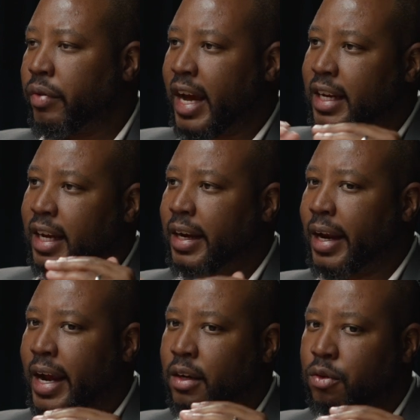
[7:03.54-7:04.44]
that
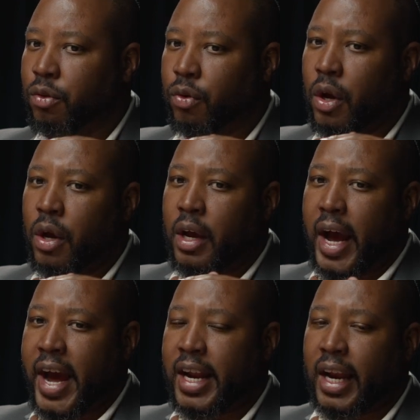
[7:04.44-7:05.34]
headline to
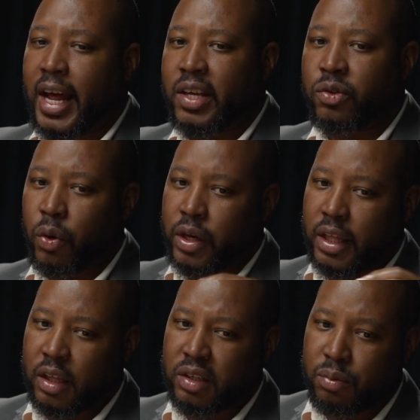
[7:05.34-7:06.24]
analyze, okay,
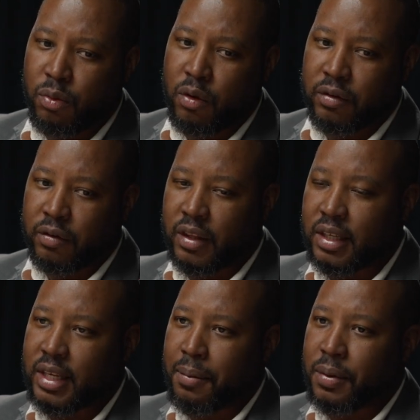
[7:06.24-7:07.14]
this move, if
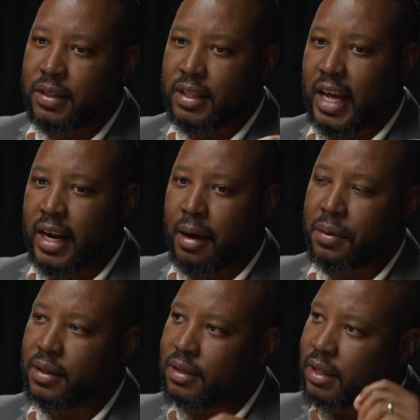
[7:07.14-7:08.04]
this happens, that
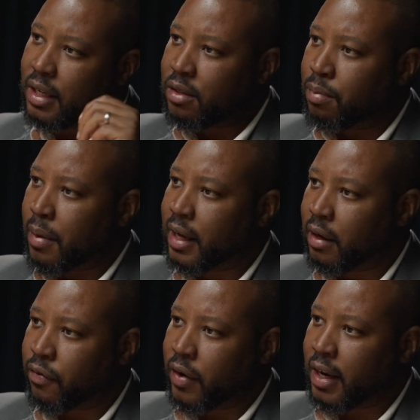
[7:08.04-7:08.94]
happens, it's
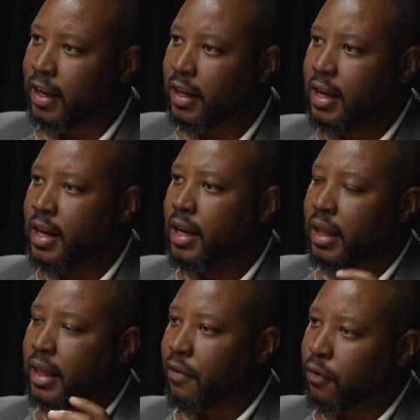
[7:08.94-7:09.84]
market friendly.
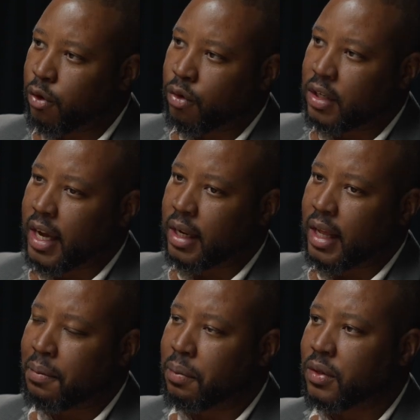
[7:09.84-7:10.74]
Therefore, you take
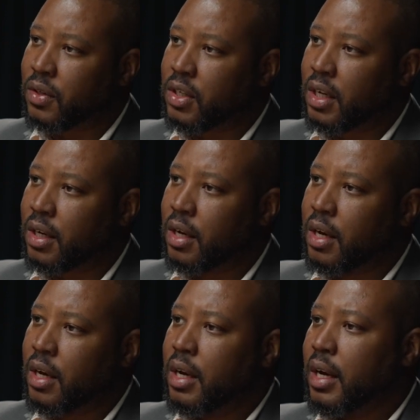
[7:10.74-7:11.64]
that position
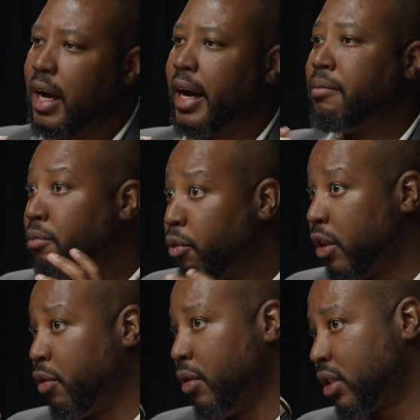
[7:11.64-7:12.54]

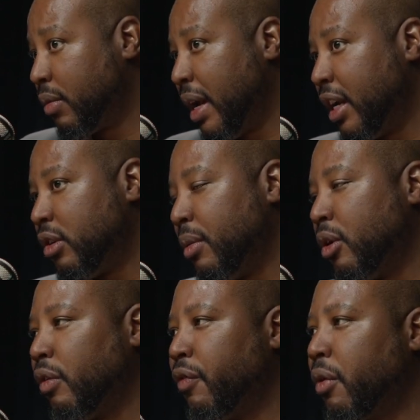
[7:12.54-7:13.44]
with risk
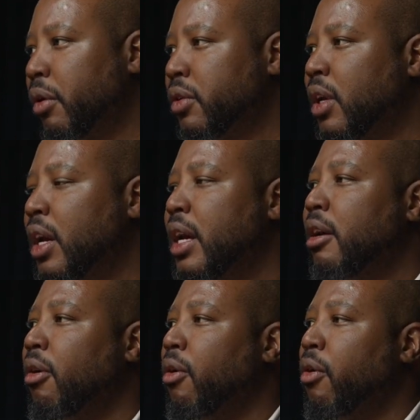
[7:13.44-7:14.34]
management, of course.
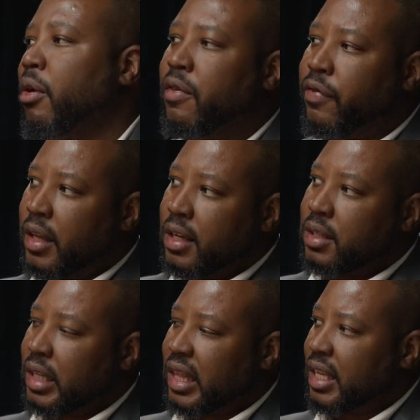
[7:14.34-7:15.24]
Or if
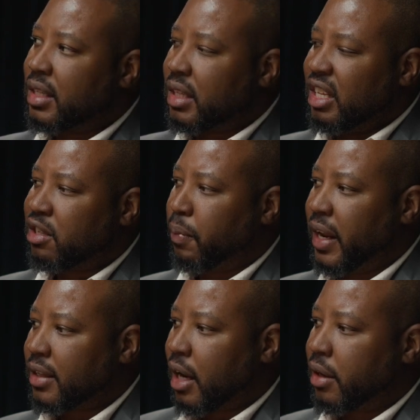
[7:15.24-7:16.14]
this
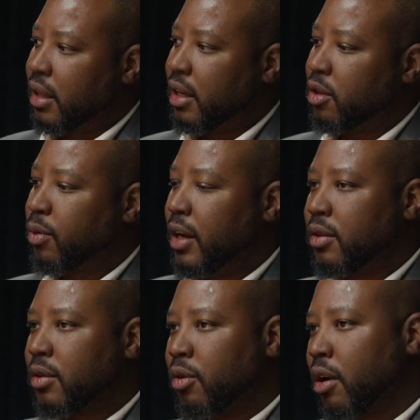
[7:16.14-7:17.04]
plays out this way,
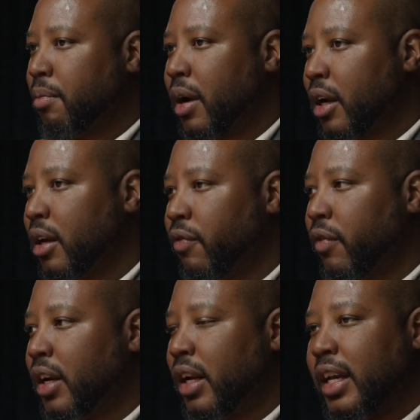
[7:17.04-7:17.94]
it's not market
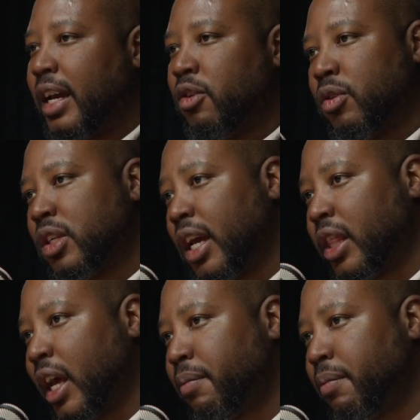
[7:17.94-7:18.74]
friendly, and you take that